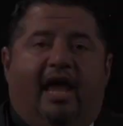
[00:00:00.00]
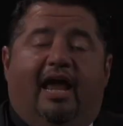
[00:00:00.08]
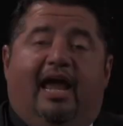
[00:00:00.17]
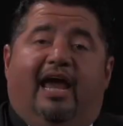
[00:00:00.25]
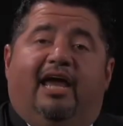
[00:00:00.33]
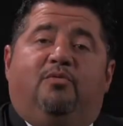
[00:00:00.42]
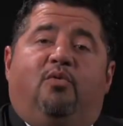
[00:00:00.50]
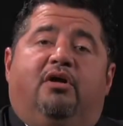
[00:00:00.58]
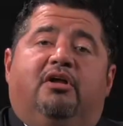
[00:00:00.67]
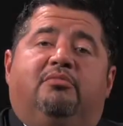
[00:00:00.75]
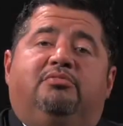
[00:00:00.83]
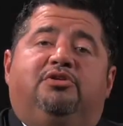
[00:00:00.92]
And
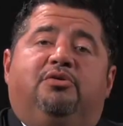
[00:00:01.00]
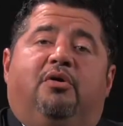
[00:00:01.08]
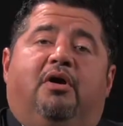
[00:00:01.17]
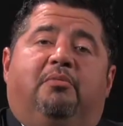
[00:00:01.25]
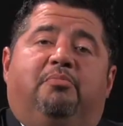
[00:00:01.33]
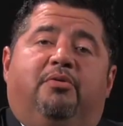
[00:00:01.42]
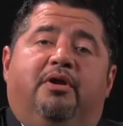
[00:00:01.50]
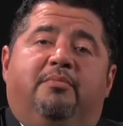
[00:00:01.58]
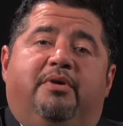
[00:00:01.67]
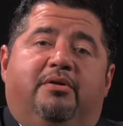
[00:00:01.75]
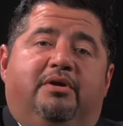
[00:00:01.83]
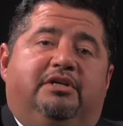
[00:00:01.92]
welcome to our
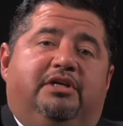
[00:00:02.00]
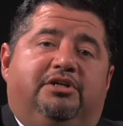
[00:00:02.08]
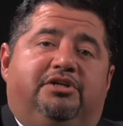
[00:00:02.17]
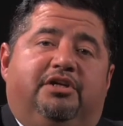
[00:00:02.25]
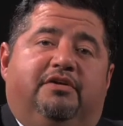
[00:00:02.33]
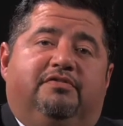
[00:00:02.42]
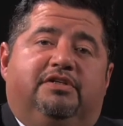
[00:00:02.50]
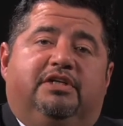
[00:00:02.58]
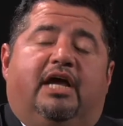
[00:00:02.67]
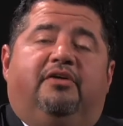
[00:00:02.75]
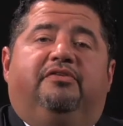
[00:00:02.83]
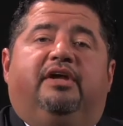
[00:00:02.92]
premiere edition of
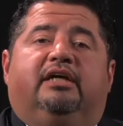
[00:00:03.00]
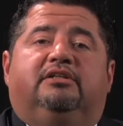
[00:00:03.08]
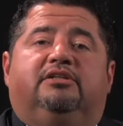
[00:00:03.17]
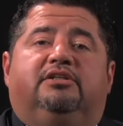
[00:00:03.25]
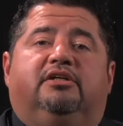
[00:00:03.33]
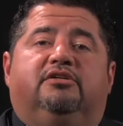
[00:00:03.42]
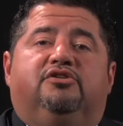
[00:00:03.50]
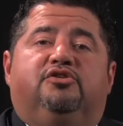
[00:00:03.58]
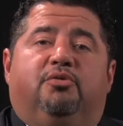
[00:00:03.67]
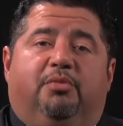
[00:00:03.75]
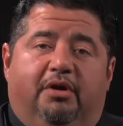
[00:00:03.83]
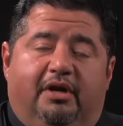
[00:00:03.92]
South Texas
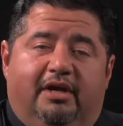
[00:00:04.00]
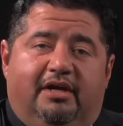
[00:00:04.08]
Consumer.